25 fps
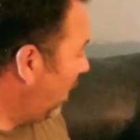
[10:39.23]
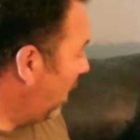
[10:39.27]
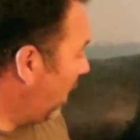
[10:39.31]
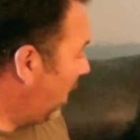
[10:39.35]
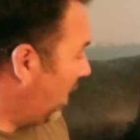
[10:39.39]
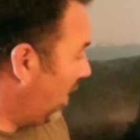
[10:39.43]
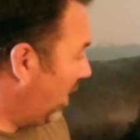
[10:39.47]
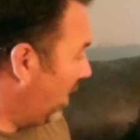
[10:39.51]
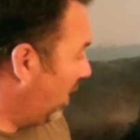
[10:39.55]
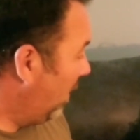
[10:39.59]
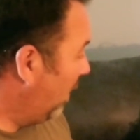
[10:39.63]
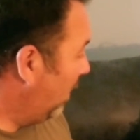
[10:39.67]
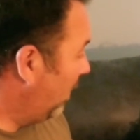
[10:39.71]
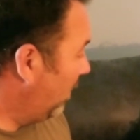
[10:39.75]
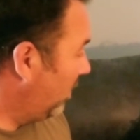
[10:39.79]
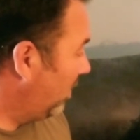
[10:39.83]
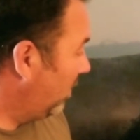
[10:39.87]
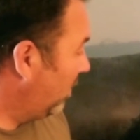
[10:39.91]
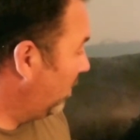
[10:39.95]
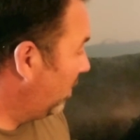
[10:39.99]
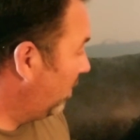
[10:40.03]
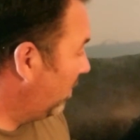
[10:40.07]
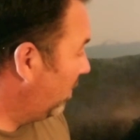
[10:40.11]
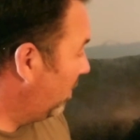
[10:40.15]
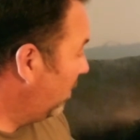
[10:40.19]
the
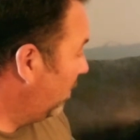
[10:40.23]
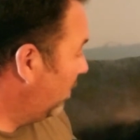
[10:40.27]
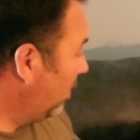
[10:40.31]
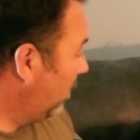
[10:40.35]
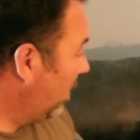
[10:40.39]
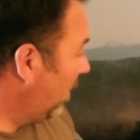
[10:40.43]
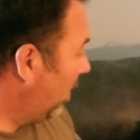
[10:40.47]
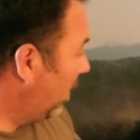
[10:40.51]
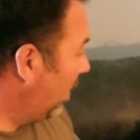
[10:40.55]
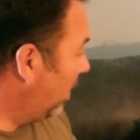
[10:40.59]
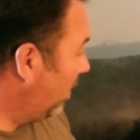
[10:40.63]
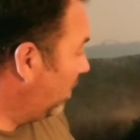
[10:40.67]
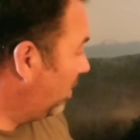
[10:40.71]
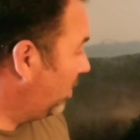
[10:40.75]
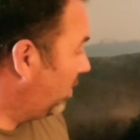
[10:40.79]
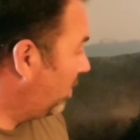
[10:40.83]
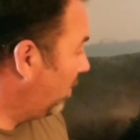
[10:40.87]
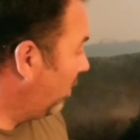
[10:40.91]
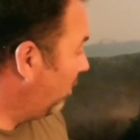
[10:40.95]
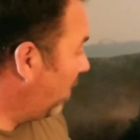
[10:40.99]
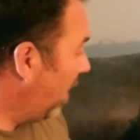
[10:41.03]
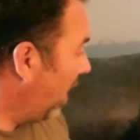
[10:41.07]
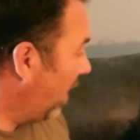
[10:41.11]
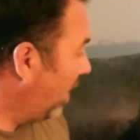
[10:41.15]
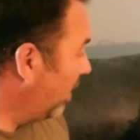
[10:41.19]

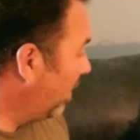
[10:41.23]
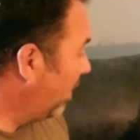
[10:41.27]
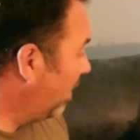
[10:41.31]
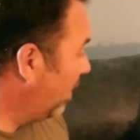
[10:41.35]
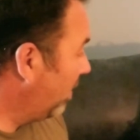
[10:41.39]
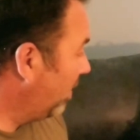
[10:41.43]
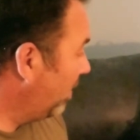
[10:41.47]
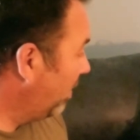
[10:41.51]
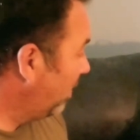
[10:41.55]
Savotta